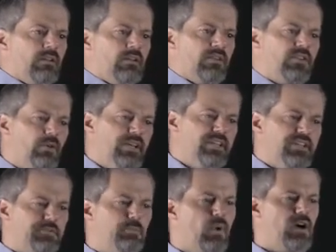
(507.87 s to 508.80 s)
So in
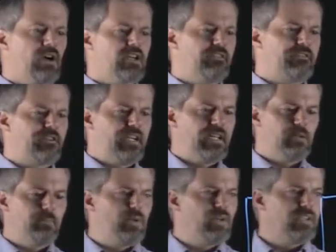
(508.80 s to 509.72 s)
this market for
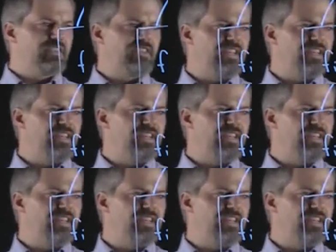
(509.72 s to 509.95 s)
inputs,